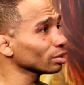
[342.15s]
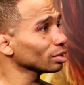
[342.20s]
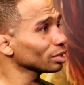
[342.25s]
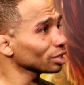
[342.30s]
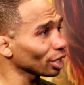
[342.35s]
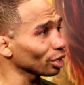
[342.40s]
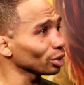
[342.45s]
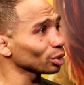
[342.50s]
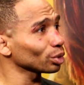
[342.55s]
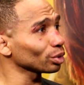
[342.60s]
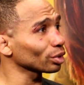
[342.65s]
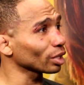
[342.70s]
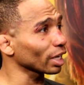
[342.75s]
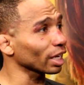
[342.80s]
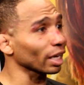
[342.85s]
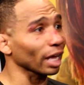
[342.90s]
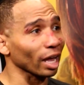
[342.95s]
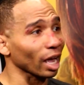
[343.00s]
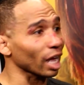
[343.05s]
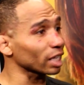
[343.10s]
To tell you
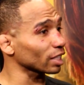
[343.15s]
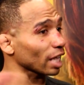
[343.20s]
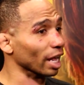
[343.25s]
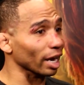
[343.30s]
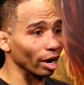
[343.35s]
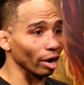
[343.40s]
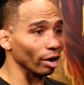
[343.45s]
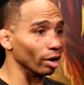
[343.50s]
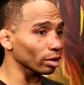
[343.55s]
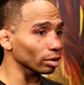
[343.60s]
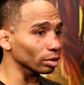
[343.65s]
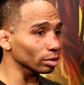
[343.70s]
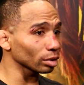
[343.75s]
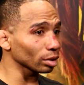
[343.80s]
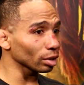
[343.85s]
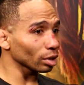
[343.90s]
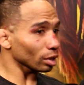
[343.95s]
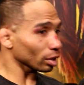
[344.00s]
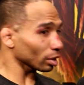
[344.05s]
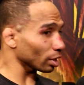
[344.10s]
the truth, as that aired,
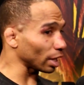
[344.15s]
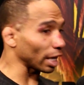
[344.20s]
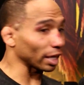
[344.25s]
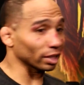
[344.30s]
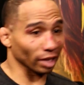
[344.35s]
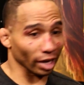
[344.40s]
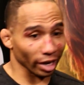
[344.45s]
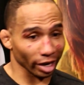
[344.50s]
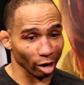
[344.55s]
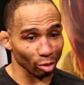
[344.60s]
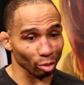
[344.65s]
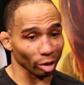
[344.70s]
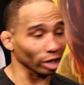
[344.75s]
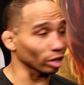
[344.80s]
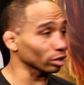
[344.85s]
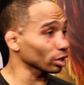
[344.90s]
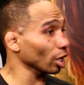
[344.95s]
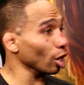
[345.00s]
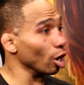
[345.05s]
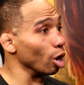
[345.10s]
the next day I got money. I
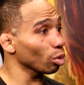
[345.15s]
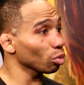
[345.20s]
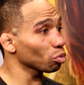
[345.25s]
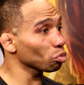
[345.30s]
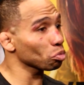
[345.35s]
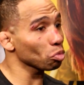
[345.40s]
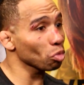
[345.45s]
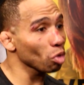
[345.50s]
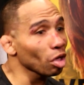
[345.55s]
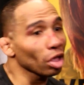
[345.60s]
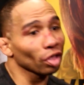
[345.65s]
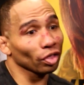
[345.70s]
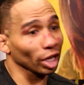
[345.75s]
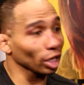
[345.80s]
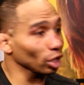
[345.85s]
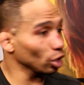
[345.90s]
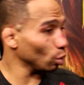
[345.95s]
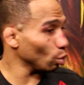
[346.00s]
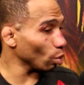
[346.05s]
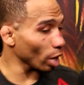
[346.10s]
was like, oh,
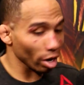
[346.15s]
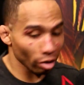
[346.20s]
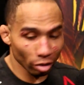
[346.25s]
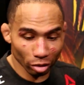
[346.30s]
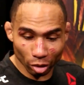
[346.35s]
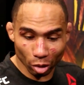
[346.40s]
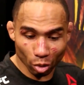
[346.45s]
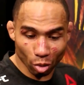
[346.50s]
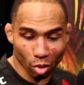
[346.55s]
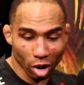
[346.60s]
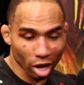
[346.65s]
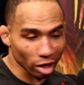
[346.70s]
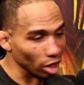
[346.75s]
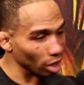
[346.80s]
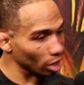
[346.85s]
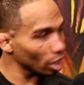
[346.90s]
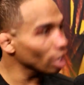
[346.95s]
thank you, everyone.